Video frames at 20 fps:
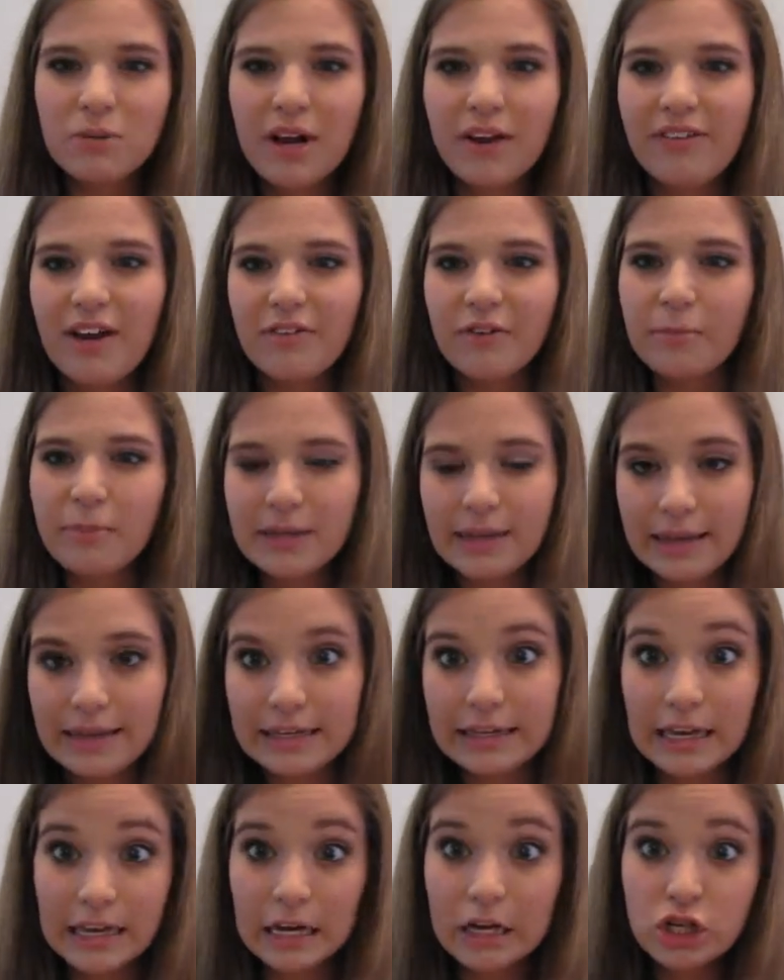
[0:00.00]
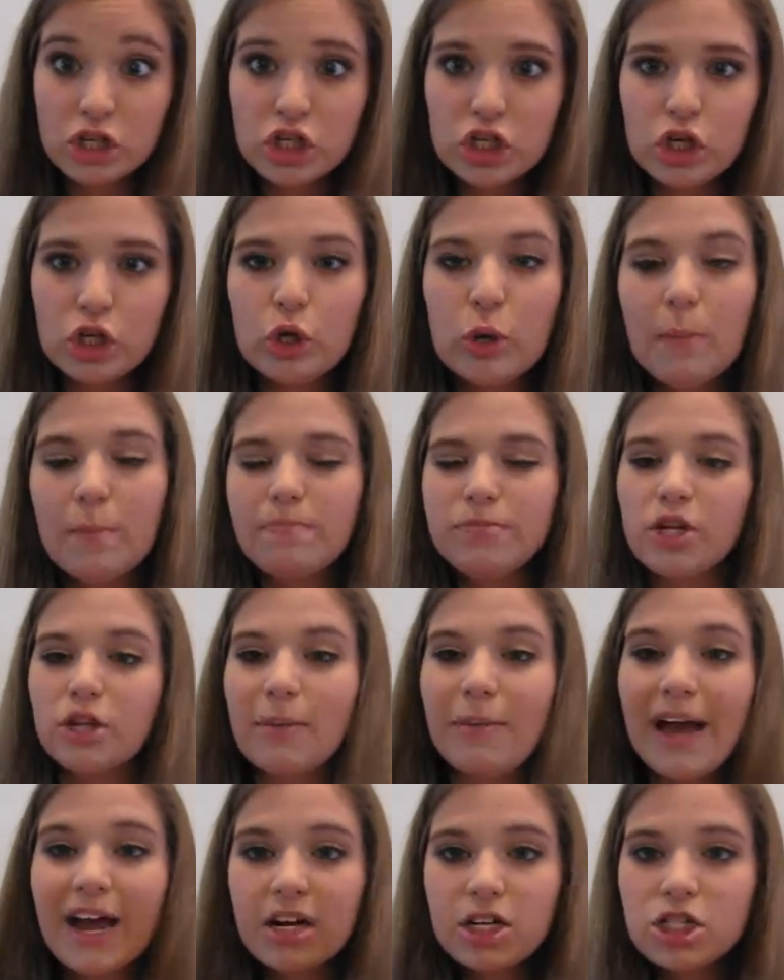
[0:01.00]
but I've never been like into, so
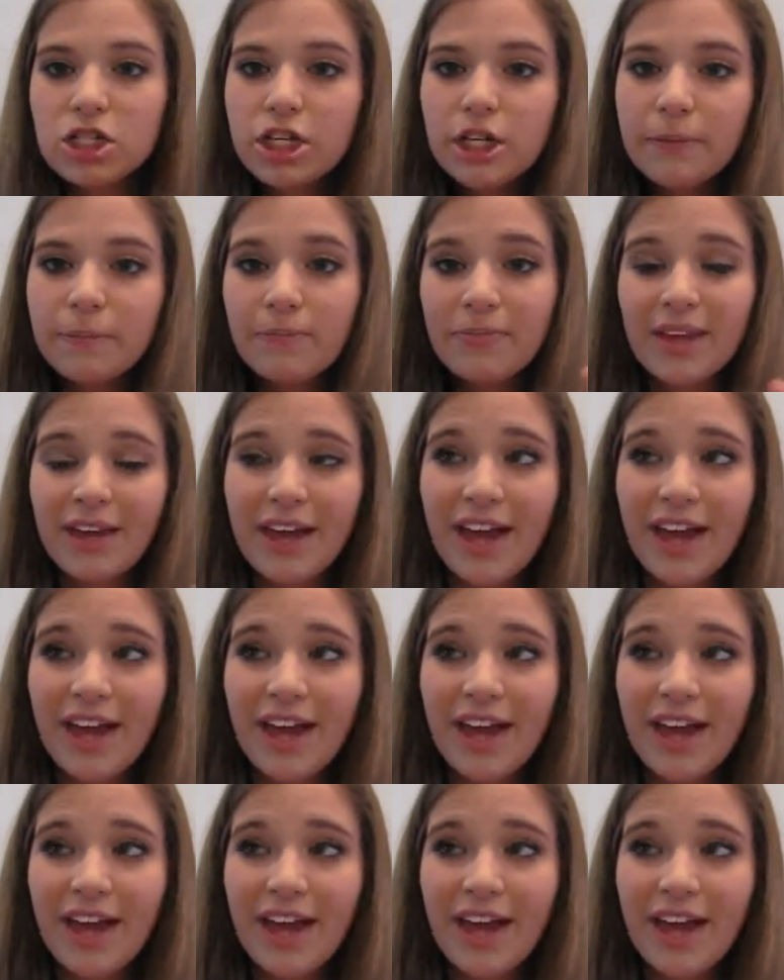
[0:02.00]
The Bachelor,